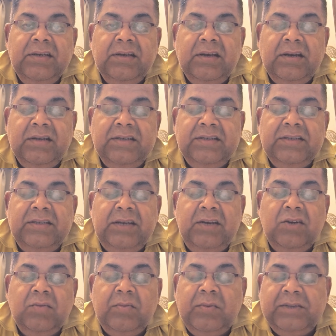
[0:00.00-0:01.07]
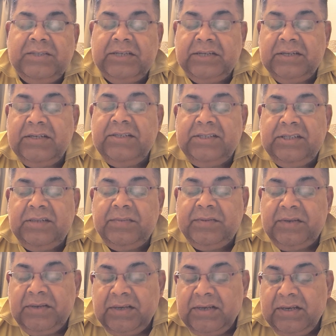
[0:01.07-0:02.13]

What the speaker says: gestational trophoblastic GTP,